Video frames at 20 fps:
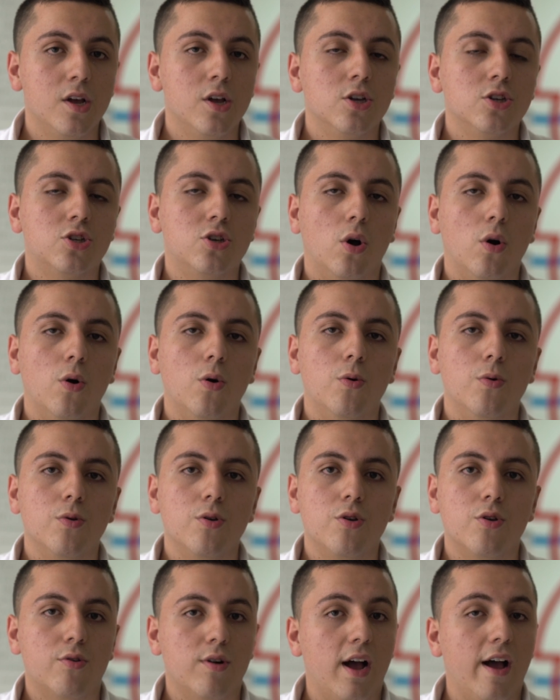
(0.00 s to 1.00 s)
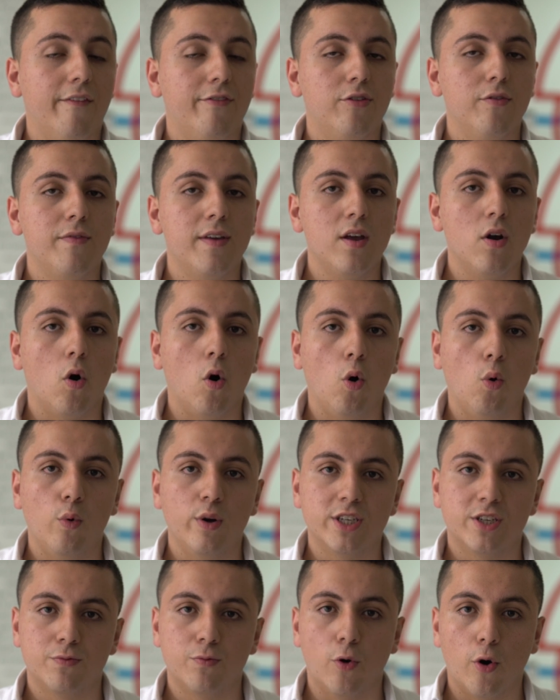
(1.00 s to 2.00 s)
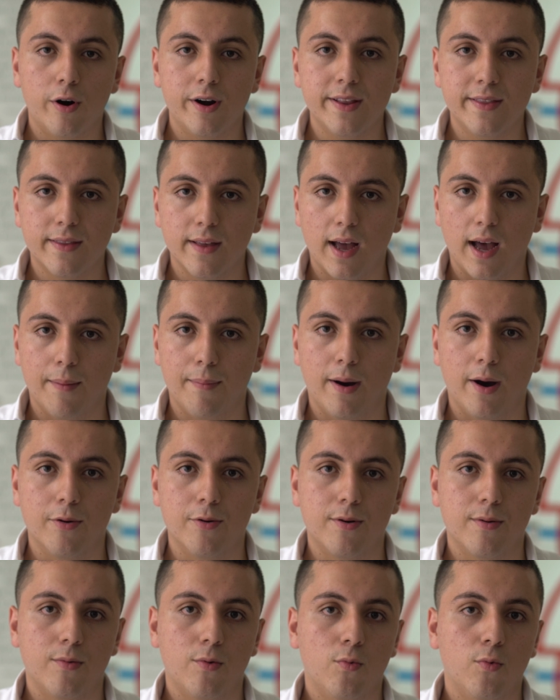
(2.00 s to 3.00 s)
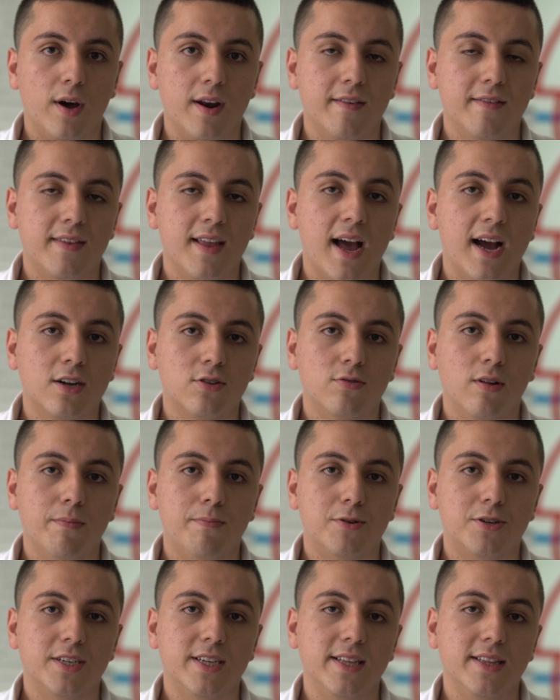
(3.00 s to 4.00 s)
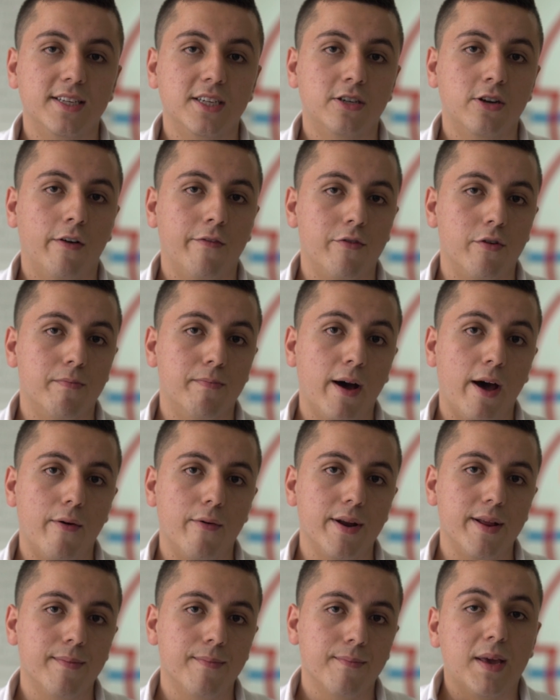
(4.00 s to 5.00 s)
So you don't have to be always worried about what is the actual percentage of your battery,